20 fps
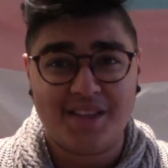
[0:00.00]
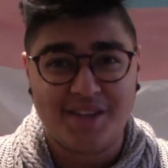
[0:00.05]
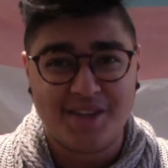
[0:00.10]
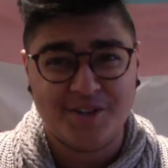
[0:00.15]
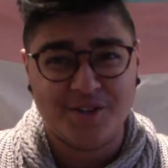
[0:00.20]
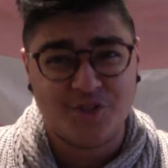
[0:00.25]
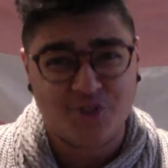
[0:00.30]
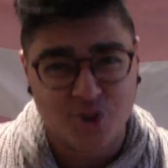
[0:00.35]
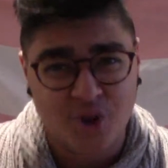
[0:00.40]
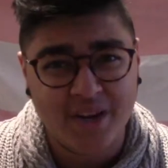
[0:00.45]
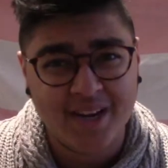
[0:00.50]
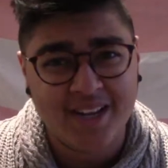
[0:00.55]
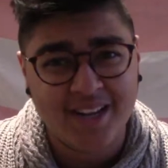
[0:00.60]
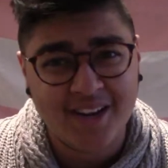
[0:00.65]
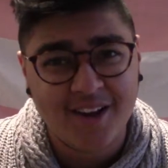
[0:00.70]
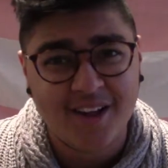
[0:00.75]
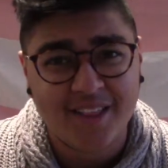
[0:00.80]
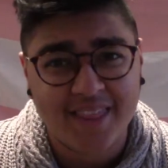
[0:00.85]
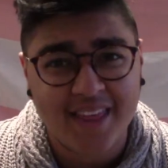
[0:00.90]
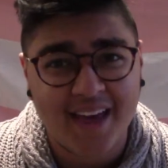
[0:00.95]
join
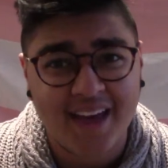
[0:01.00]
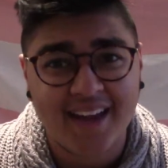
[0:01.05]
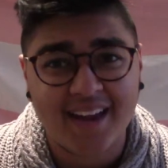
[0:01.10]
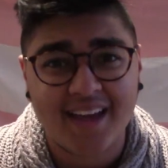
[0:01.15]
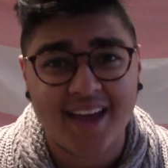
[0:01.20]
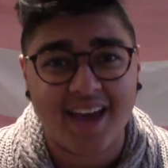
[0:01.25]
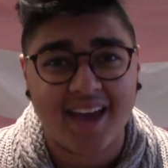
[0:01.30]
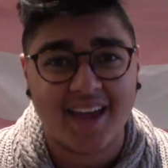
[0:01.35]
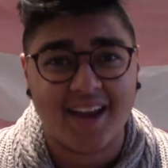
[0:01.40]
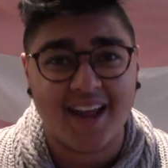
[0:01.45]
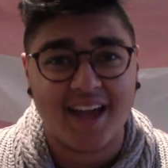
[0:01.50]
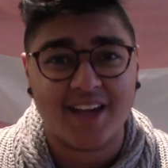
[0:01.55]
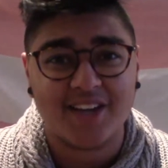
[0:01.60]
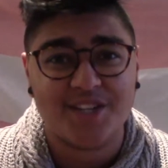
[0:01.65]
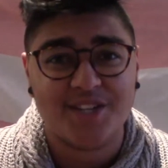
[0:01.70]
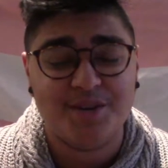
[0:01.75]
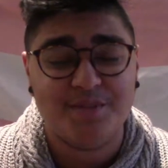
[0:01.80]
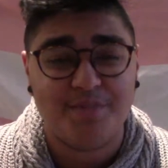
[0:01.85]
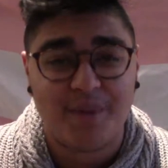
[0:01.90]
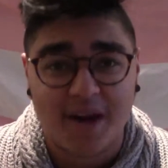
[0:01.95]
in on that and
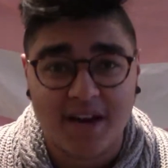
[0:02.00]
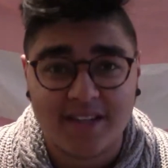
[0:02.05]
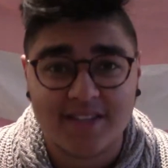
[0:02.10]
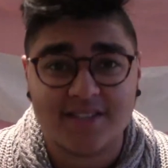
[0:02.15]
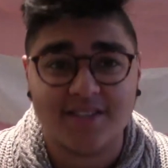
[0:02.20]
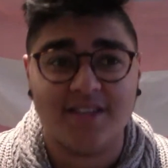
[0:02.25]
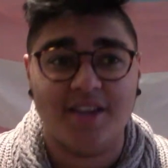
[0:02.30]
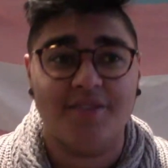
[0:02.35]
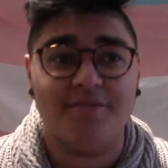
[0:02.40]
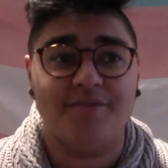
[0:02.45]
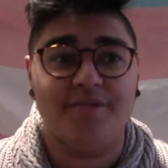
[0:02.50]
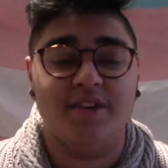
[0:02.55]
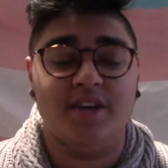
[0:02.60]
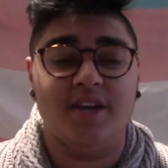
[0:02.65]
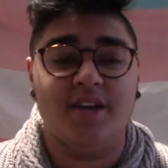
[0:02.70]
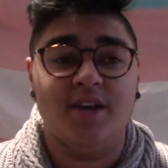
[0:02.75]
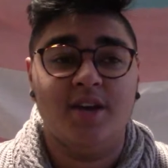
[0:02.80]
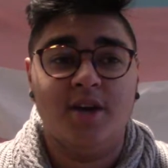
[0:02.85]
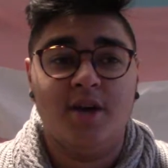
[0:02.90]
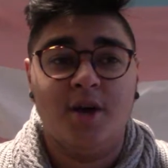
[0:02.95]
actually bind
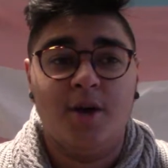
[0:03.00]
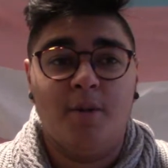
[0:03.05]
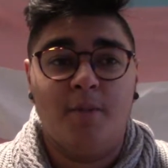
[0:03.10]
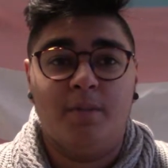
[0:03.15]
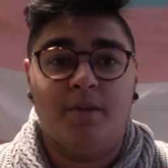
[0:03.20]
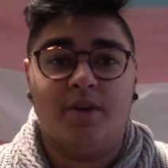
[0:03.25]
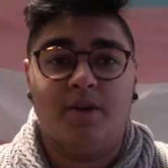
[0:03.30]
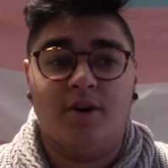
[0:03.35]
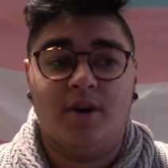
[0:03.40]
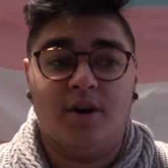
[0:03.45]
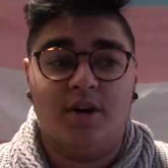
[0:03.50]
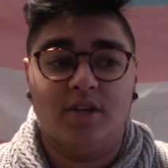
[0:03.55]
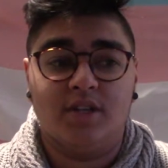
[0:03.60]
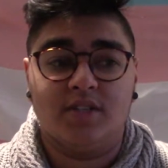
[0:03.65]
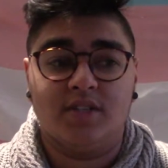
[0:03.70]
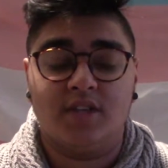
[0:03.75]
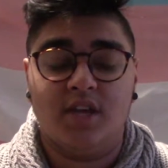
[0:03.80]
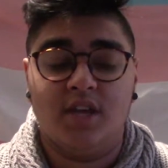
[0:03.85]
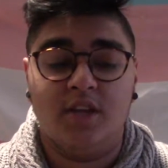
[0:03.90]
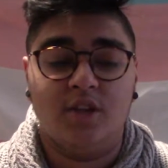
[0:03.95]
safely,
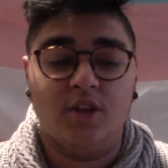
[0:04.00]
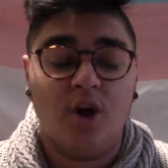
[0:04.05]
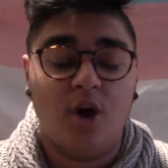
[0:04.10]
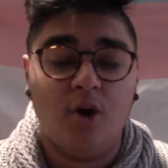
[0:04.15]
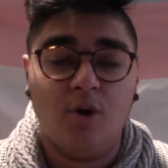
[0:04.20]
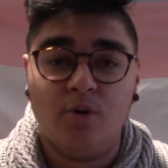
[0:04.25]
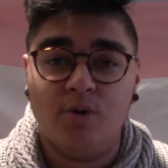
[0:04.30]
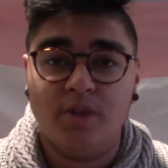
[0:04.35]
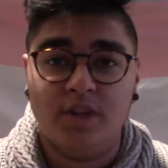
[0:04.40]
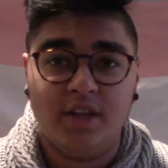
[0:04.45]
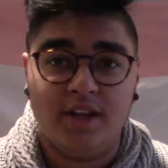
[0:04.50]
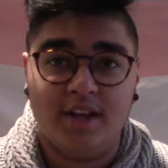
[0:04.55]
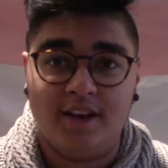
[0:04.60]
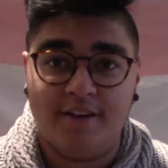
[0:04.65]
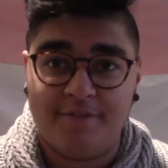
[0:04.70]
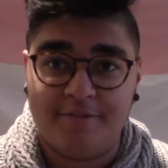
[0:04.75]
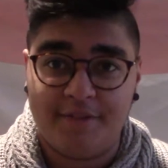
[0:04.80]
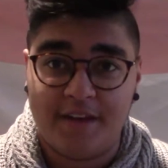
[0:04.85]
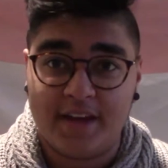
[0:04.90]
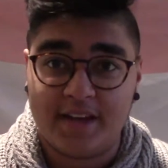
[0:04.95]
because it not only
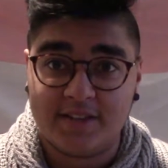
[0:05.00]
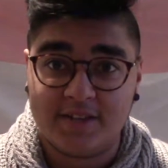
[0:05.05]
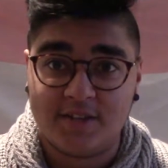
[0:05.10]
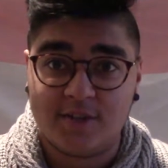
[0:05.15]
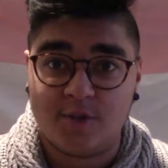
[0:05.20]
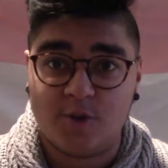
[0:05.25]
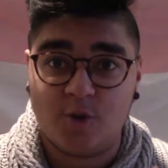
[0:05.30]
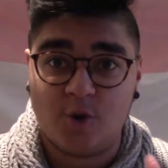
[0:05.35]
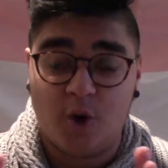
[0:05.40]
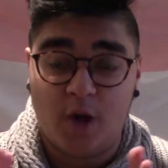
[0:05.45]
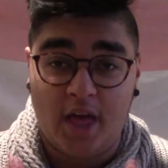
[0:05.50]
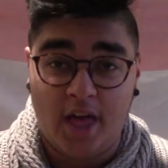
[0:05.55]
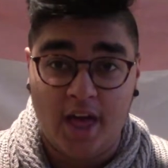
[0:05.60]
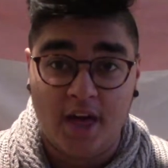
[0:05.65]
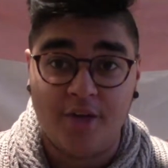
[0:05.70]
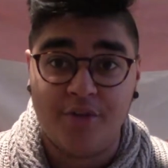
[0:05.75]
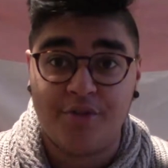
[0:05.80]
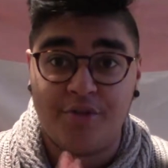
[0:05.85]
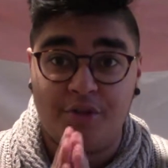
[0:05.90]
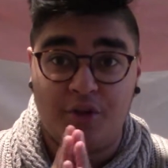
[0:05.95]
affects your
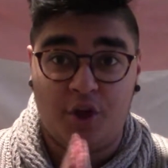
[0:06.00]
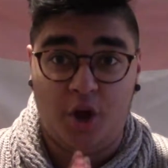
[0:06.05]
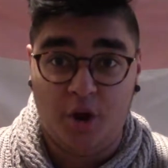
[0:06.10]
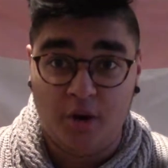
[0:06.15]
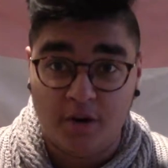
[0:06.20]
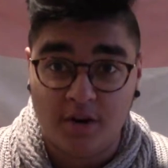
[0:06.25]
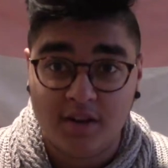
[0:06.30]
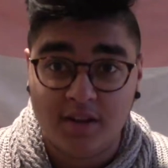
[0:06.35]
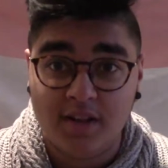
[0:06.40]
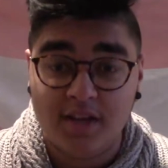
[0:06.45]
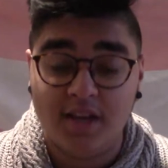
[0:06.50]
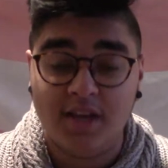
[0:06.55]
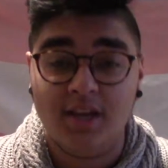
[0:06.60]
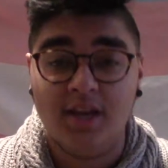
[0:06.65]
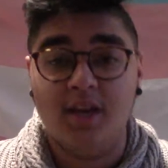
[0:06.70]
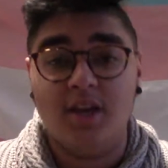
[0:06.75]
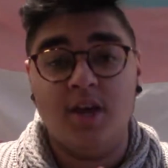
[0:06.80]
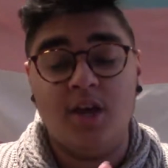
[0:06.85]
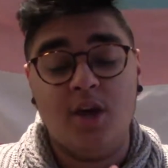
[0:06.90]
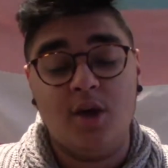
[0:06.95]
health currently,
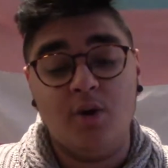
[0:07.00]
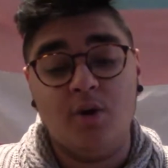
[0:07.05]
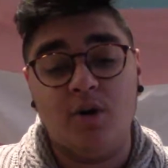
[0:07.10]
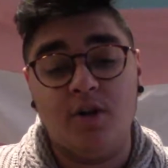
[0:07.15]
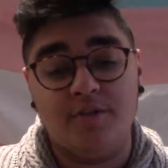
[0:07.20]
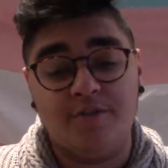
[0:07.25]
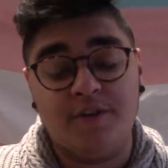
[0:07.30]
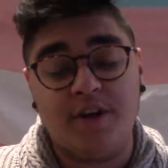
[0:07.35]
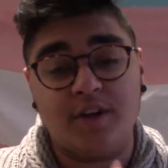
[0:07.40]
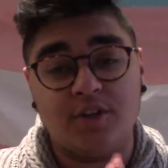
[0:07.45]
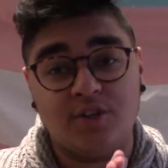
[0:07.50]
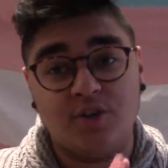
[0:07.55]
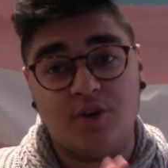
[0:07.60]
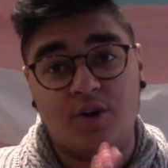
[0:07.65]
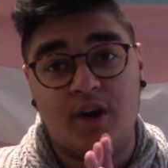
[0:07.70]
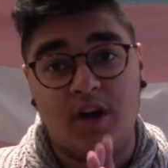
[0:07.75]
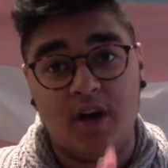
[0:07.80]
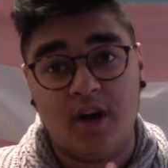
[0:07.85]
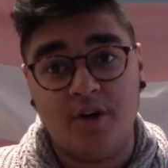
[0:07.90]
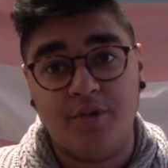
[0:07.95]
it will affect
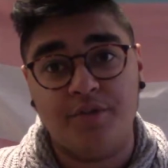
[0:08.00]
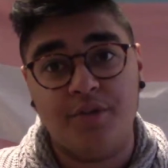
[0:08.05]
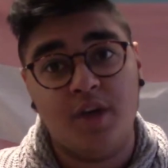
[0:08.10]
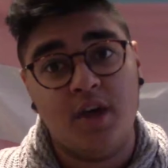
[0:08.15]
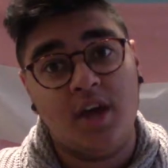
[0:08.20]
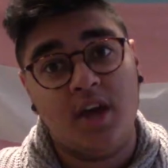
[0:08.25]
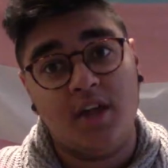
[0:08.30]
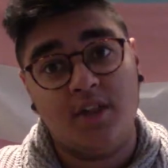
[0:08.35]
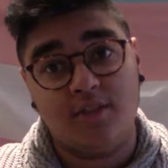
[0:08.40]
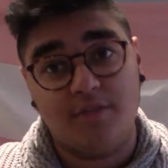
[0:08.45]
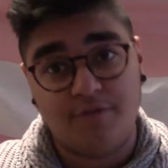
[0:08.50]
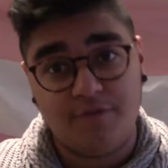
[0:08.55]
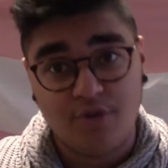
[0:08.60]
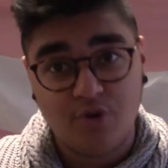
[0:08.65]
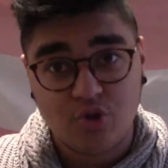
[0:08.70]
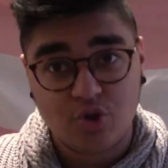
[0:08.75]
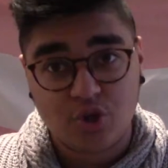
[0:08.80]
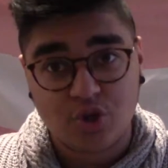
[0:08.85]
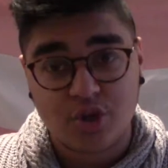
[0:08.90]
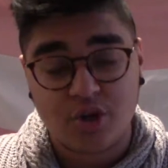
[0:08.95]
your health in the
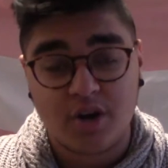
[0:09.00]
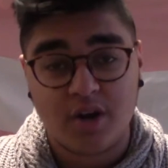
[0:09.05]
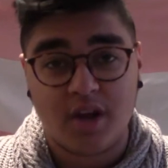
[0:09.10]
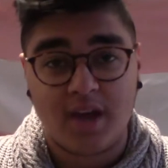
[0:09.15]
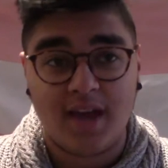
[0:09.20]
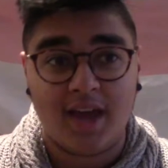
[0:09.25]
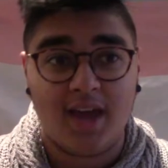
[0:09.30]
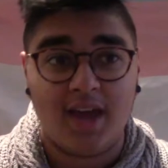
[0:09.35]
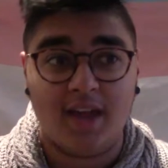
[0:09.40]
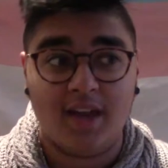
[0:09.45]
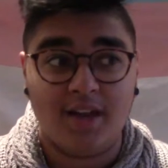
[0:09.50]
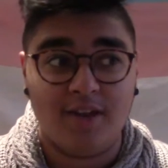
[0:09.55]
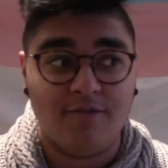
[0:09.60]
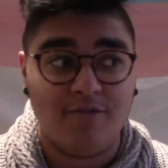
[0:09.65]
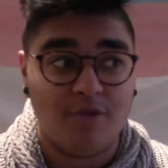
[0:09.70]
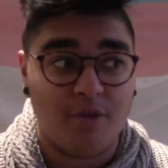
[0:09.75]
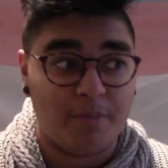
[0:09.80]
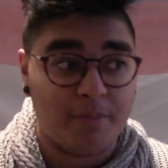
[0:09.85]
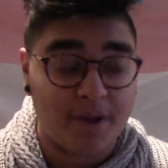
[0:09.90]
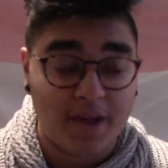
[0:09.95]
future, and
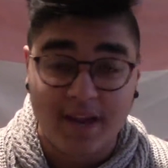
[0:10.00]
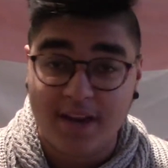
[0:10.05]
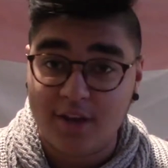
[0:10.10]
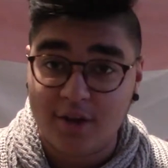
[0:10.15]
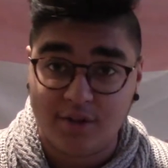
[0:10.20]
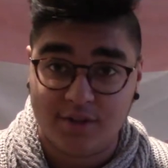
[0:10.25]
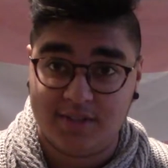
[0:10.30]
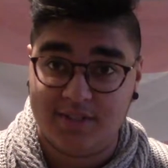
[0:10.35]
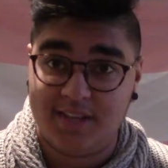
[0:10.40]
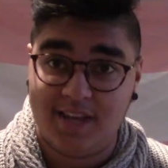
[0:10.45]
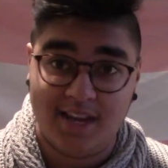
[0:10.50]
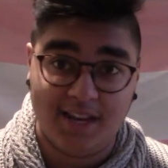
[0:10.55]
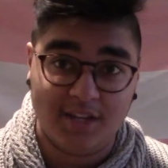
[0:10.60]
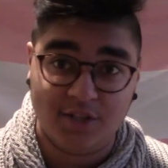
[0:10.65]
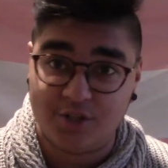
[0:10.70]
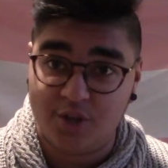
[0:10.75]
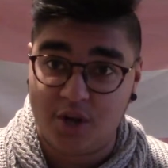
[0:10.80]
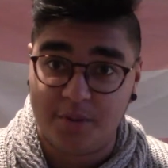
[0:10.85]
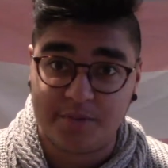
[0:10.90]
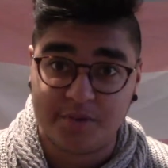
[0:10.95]
if you're planning on
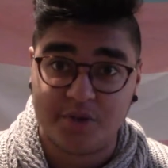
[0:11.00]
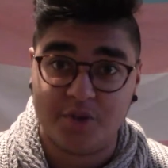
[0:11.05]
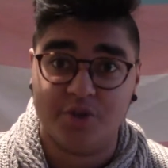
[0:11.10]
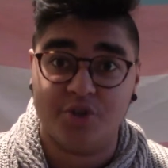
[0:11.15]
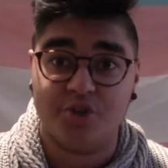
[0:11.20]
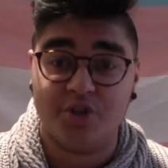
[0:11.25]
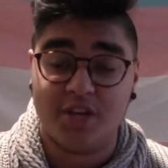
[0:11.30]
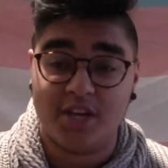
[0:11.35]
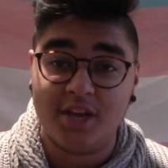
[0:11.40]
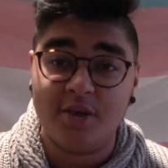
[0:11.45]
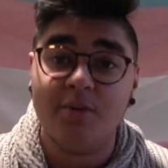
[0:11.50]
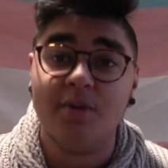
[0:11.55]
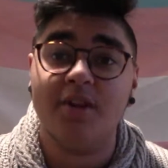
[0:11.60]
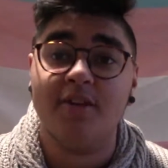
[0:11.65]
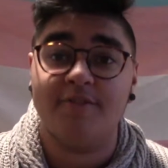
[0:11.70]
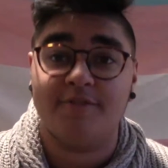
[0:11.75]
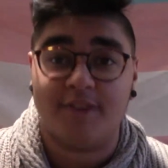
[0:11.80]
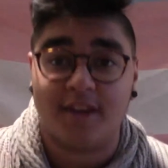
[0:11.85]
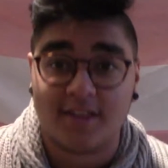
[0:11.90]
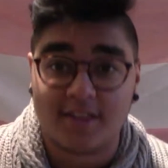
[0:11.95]
getting top surgery, it will
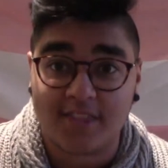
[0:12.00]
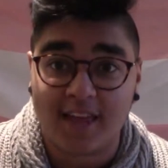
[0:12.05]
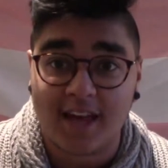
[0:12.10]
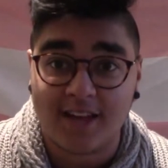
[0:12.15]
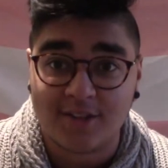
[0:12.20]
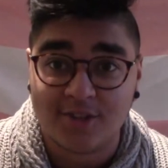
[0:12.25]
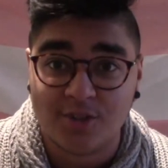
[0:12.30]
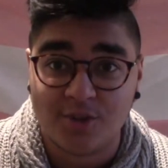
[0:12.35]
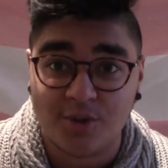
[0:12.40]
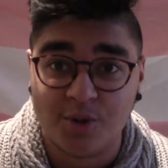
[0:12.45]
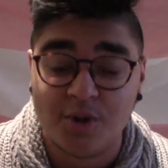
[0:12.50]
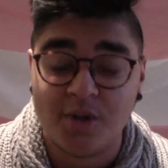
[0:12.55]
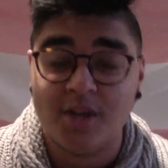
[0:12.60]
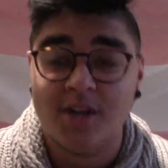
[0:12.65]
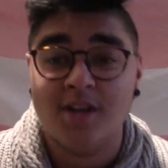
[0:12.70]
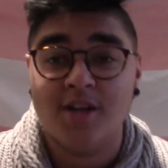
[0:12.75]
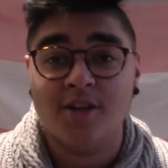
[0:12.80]
affect that too.